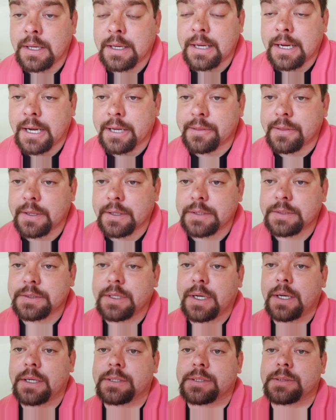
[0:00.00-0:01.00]

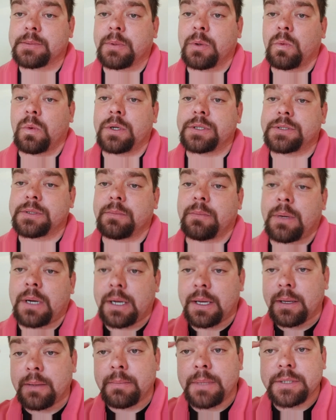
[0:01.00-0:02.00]
But was it
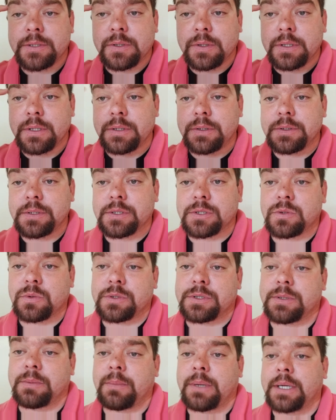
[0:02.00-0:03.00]
my mental illness?
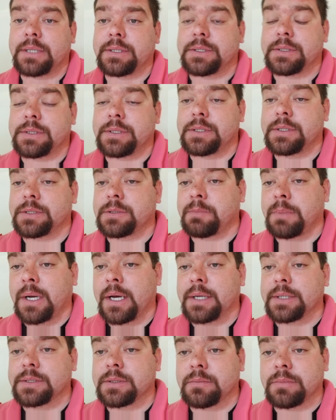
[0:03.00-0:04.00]
Was it my disease?
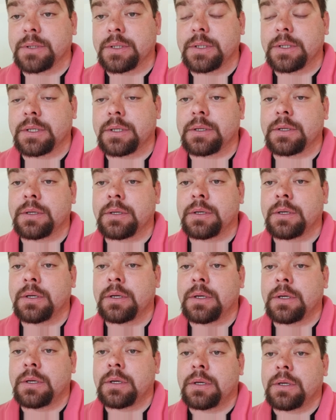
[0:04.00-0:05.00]
Possibly.
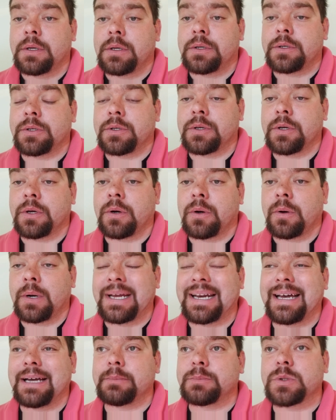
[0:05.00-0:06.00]
And
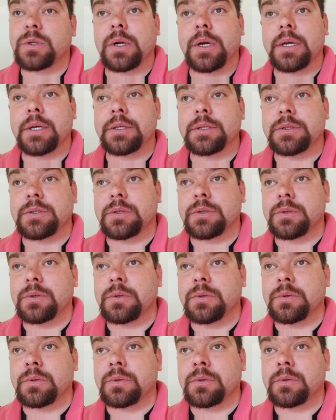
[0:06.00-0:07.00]
I'm trying
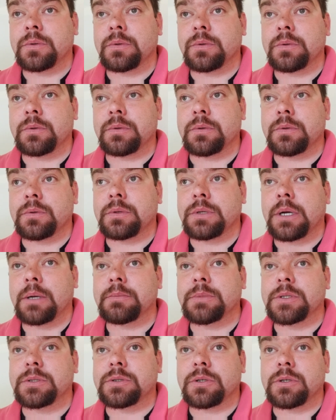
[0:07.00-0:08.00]
to come
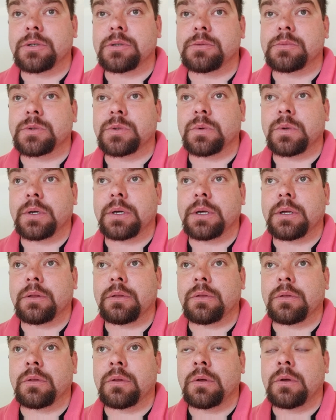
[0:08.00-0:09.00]
to terms
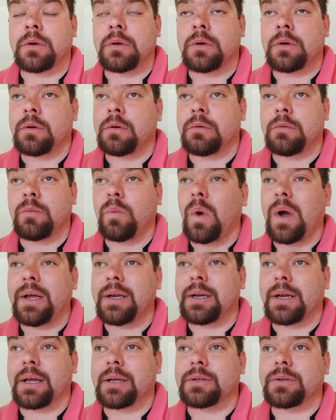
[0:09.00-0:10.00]
with, why
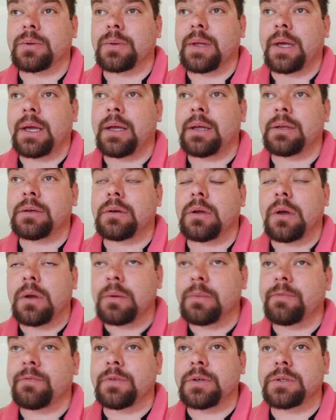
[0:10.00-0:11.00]
did I do that?
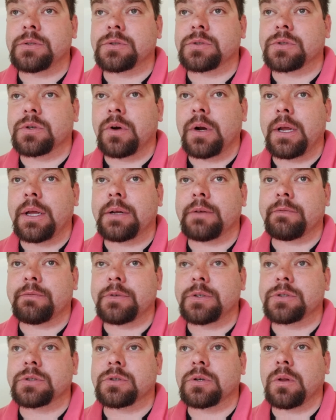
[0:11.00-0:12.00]
It feels great. It
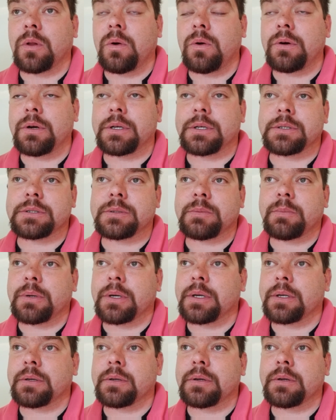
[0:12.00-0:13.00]
feels glorious,
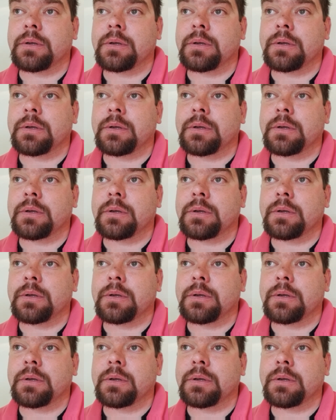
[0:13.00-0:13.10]
but